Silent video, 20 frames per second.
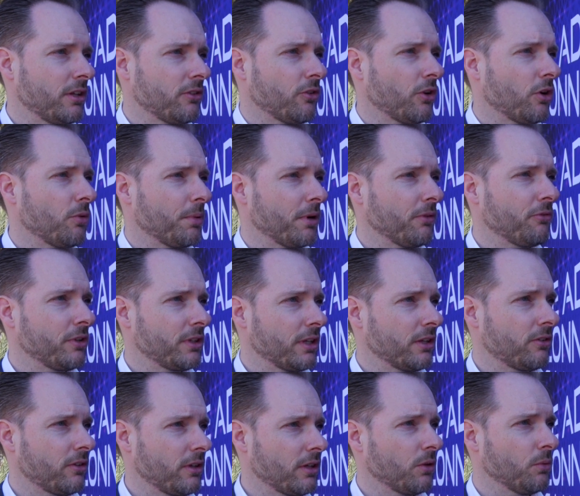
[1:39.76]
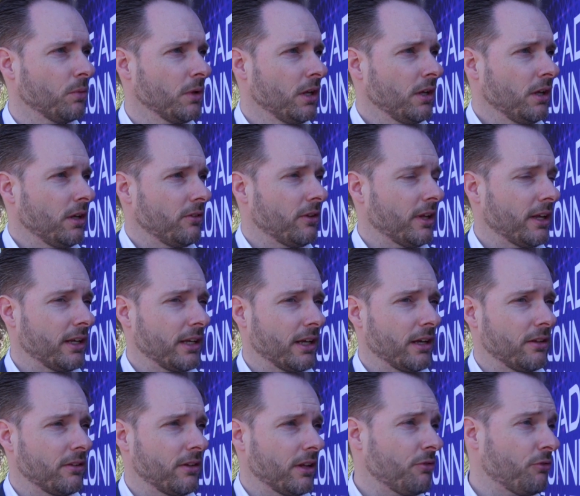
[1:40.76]
and Talpa, I think
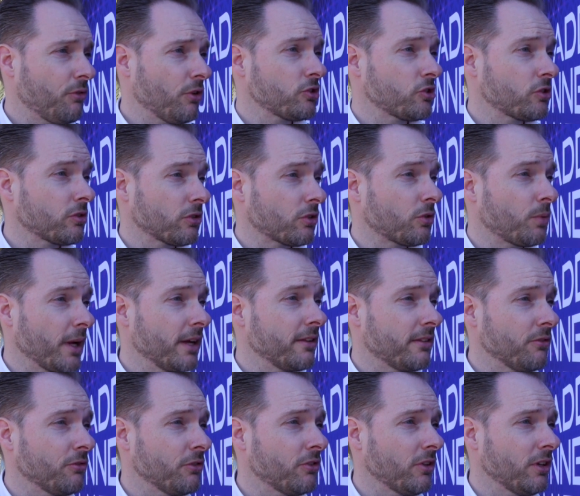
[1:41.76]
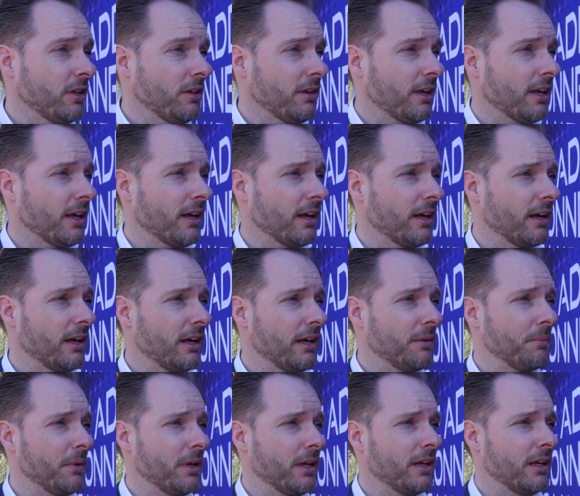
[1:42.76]
that they foster creativity
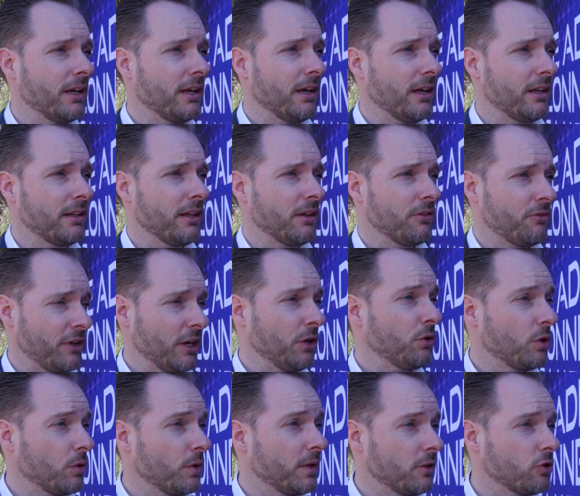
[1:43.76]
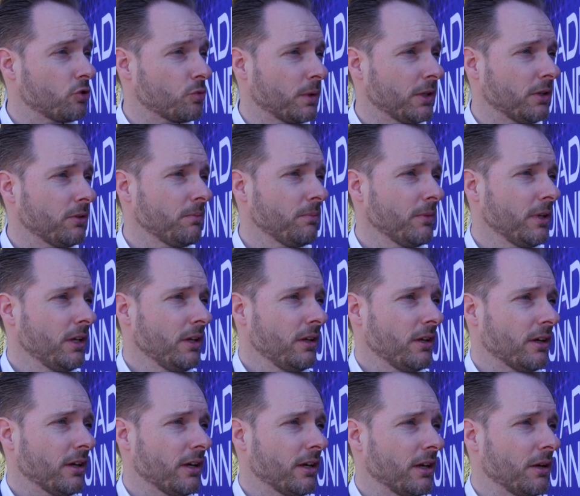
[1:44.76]
and they value it as well.
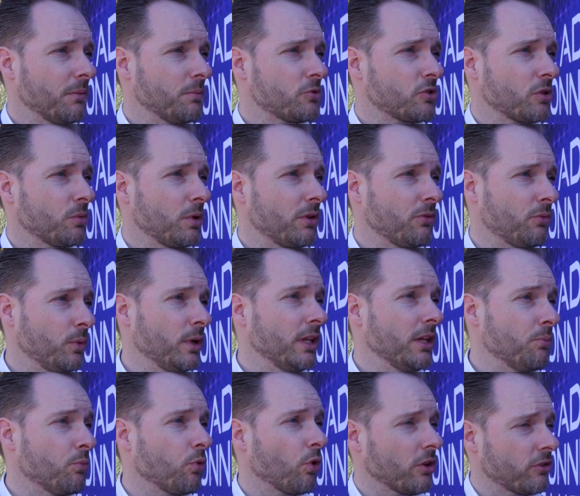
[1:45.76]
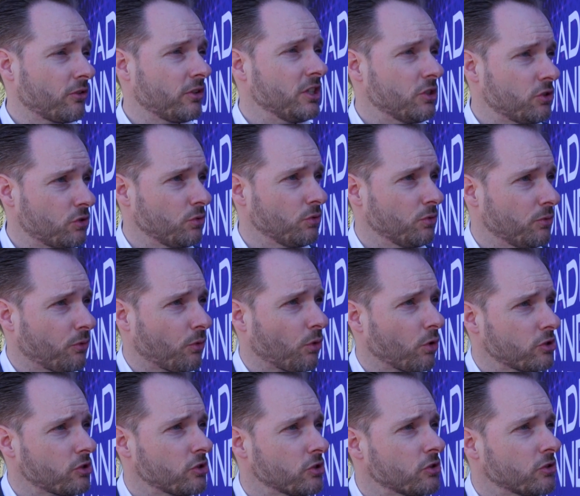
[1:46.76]
So we've really brought these 2
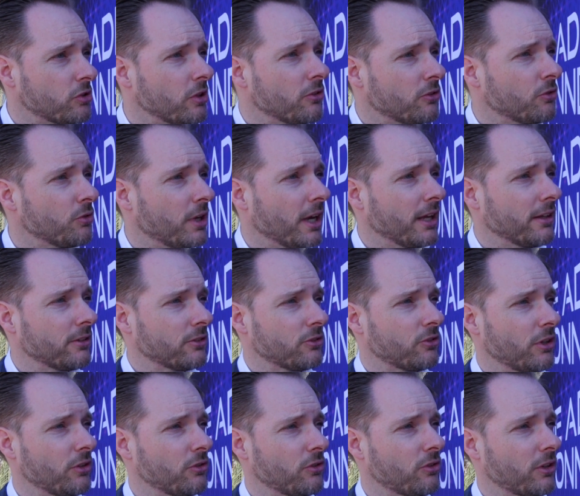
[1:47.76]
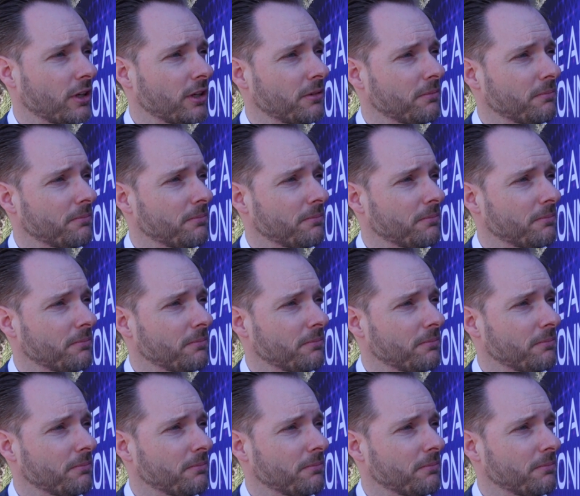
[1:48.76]
forces together, so to say.